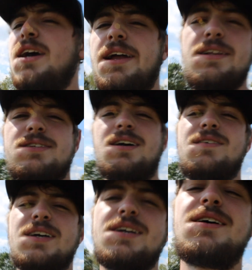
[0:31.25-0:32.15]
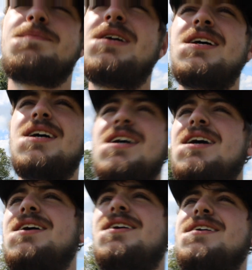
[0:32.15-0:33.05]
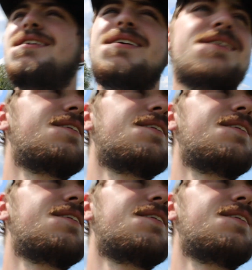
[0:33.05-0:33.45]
and it's not like I'm going